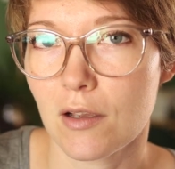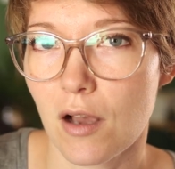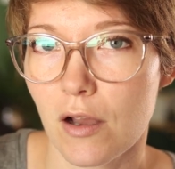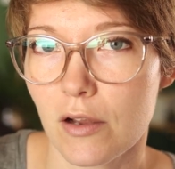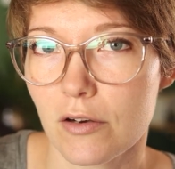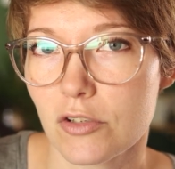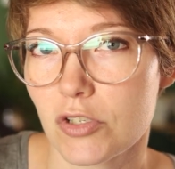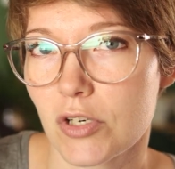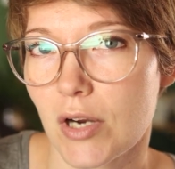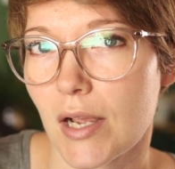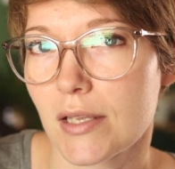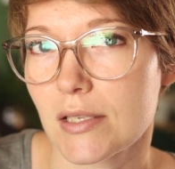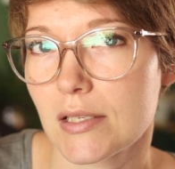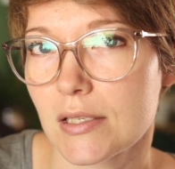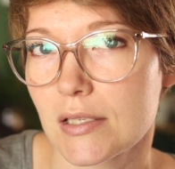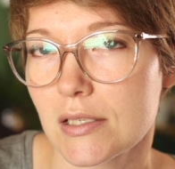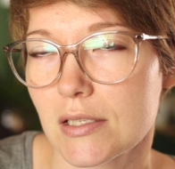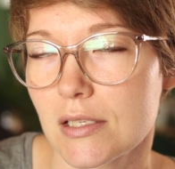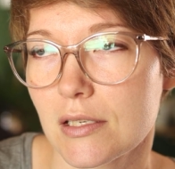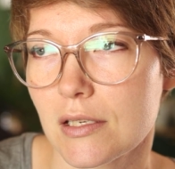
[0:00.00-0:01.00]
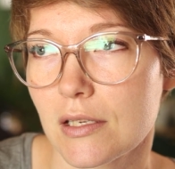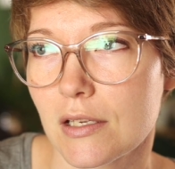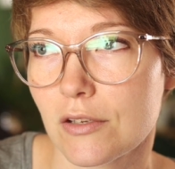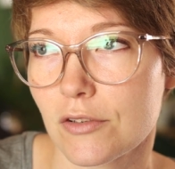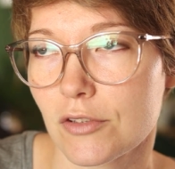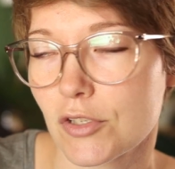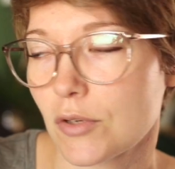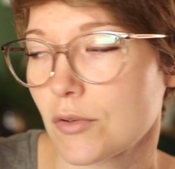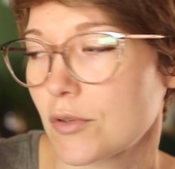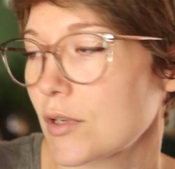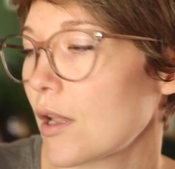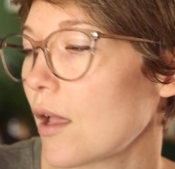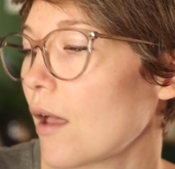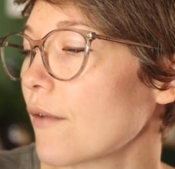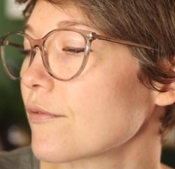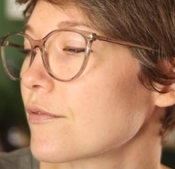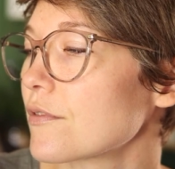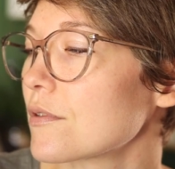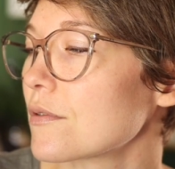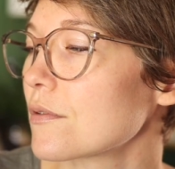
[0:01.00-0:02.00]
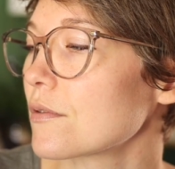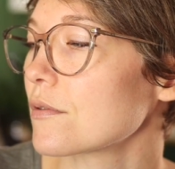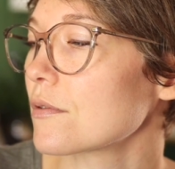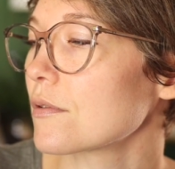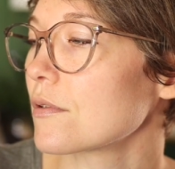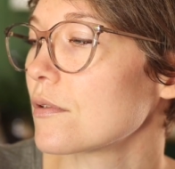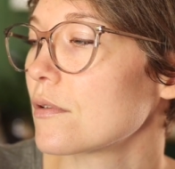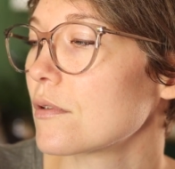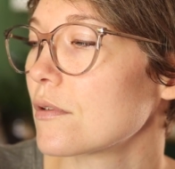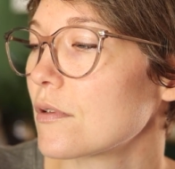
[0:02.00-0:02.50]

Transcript: contrast heels, toes, and cuffs,